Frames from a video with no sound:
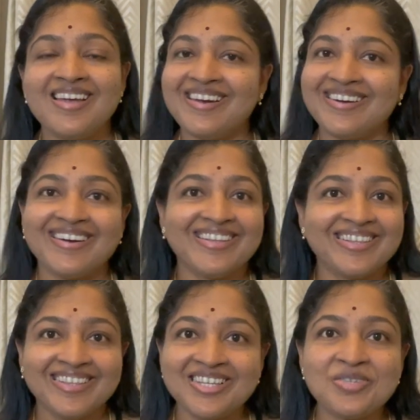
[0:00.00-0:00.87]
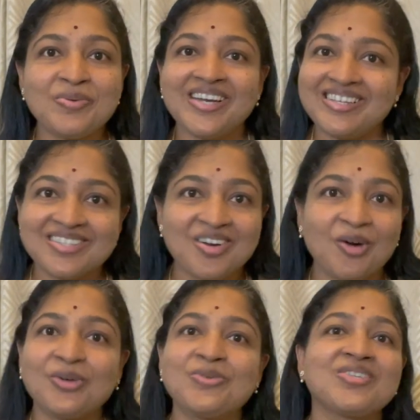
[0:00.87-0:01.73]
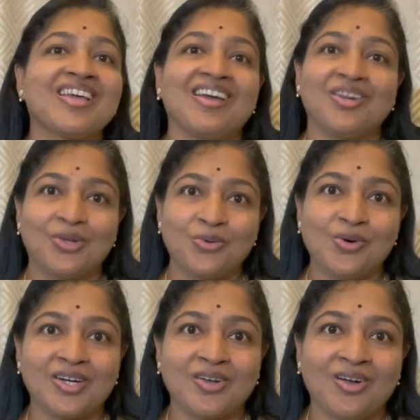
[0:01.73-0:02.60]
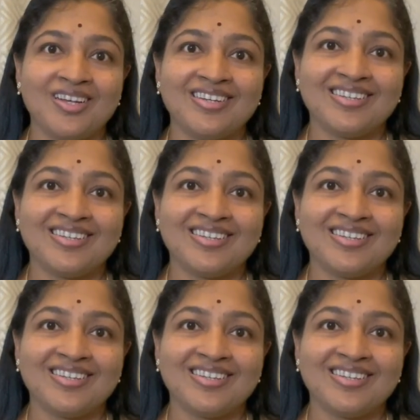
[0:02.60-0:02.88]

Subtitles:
This one is not to scare you at all.